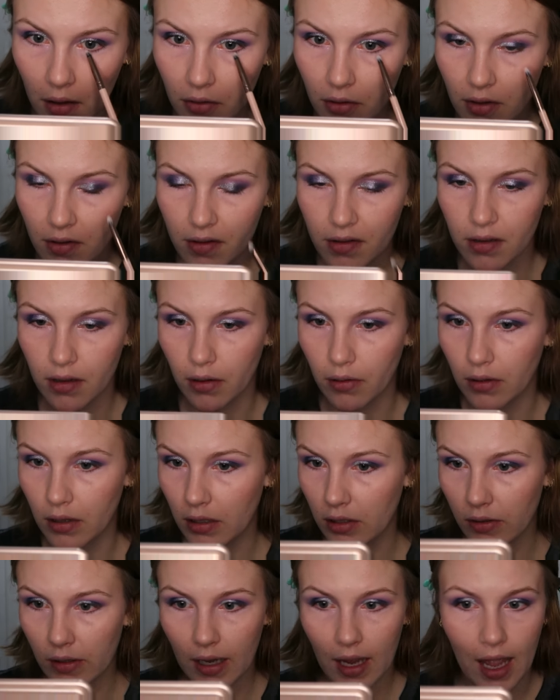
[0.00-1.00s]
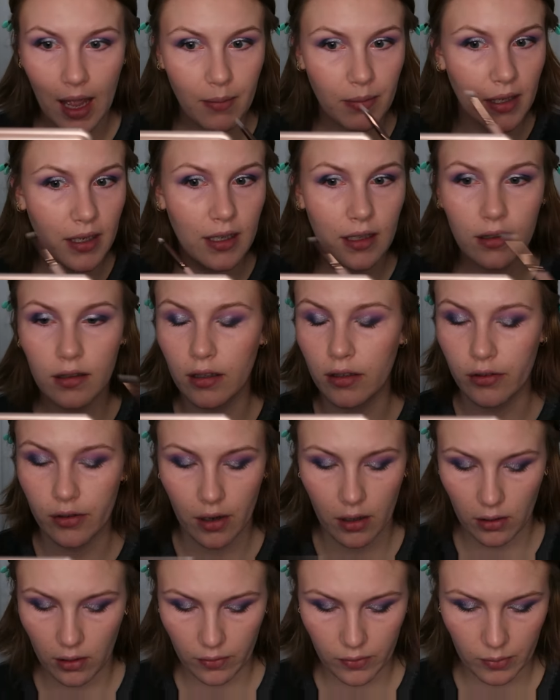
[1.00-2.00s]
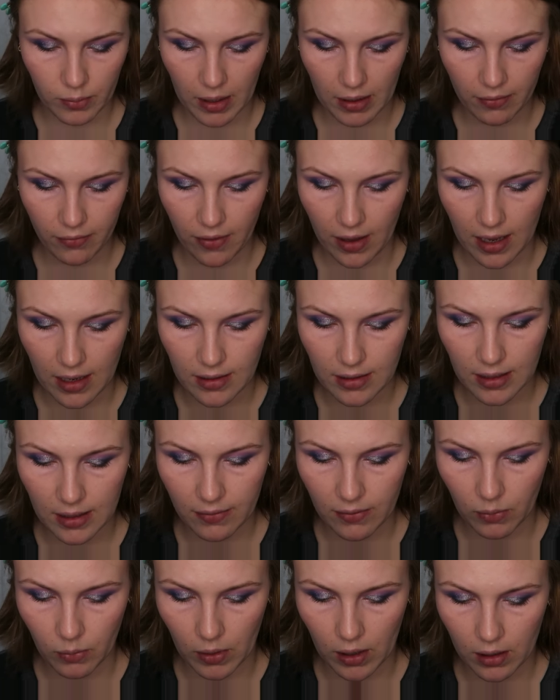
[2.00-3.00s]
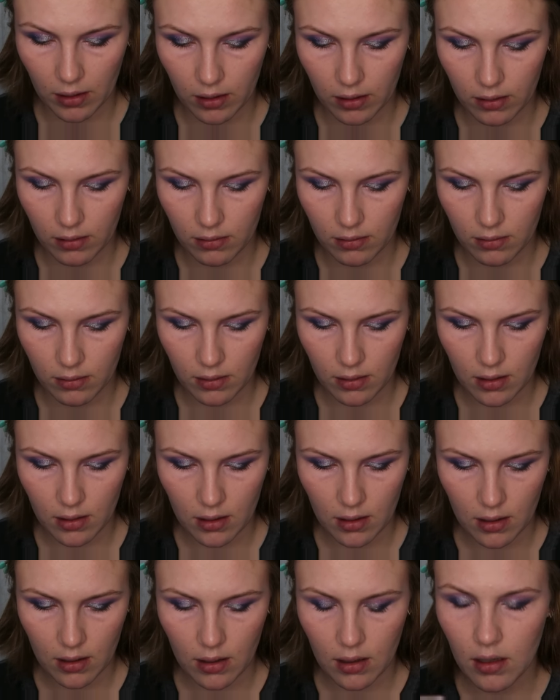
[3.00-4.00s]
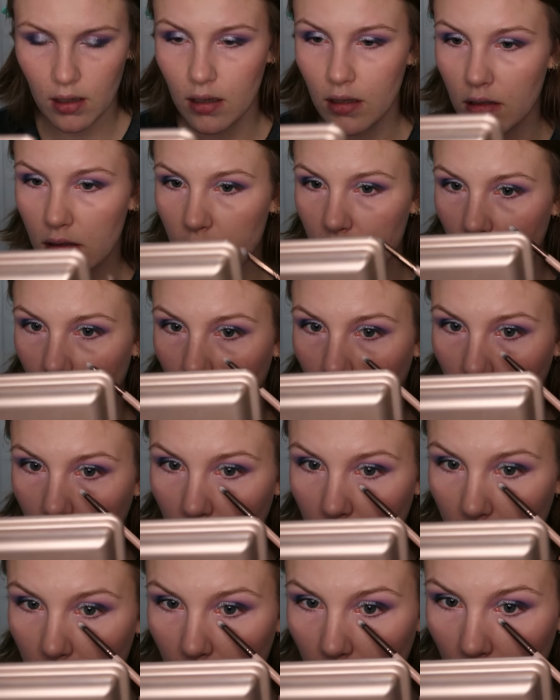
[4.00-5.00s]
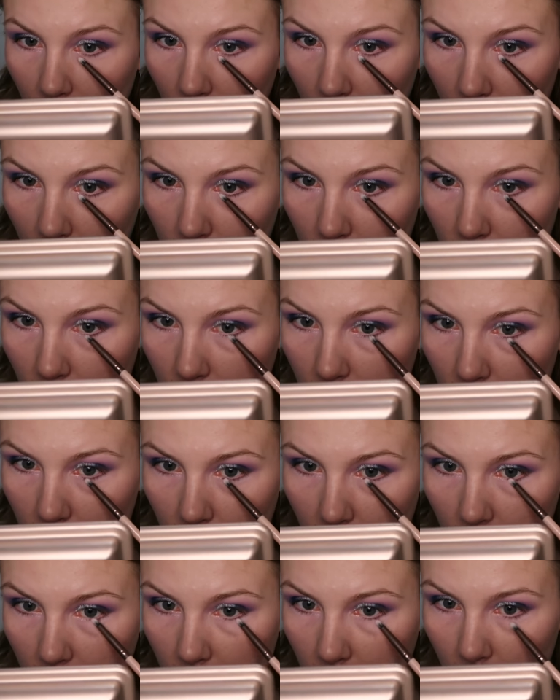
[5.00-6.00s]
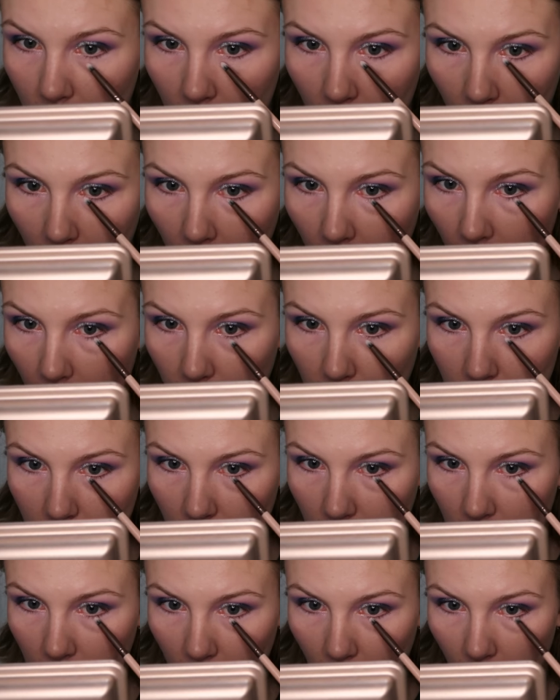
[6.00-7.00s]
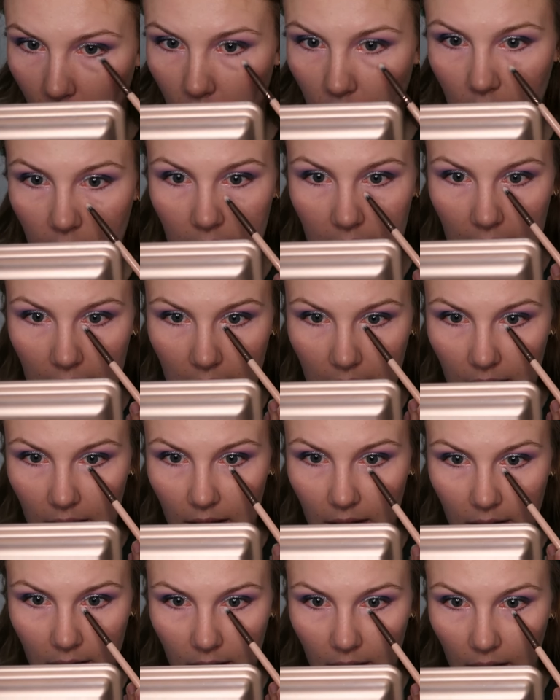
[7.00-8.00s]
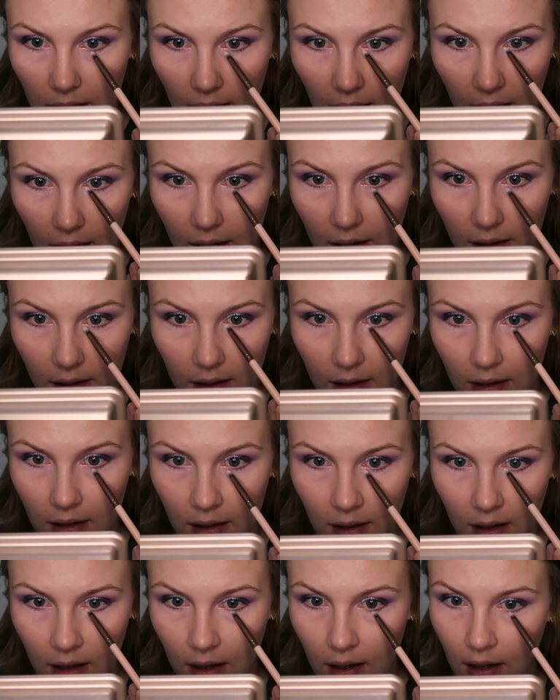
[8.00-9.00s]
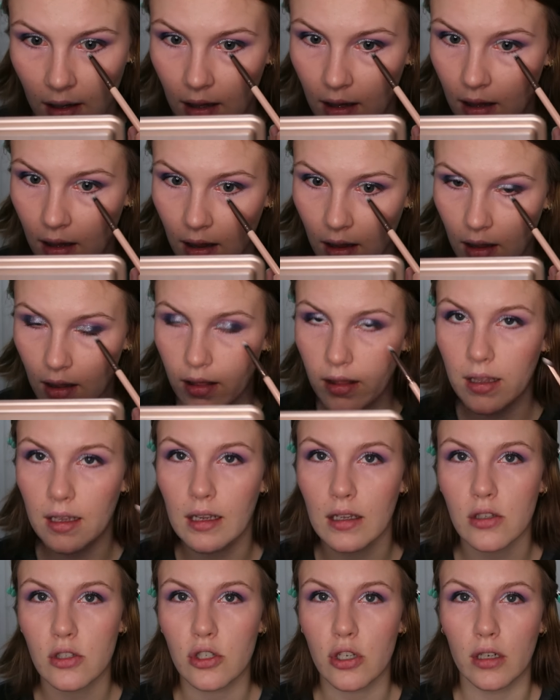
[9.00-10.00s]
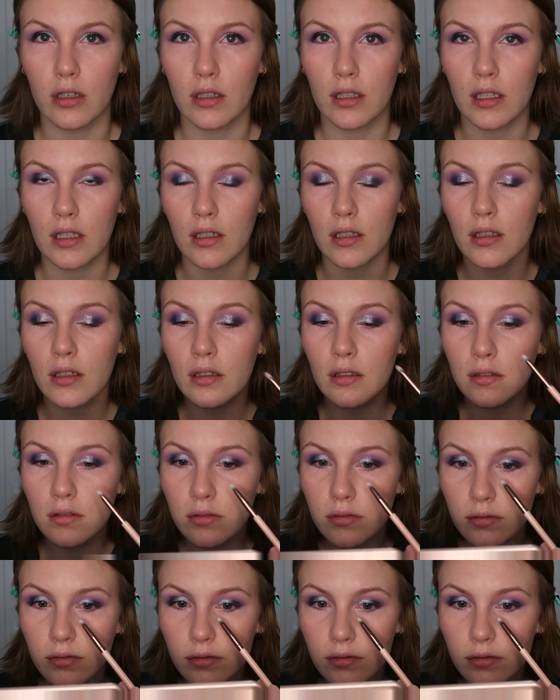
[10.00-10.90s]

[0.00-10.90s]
Just slowly doing it. I'm getting glitter all over my face even with slowly doing it. It's just how it's gonna go because this is again like a chunkier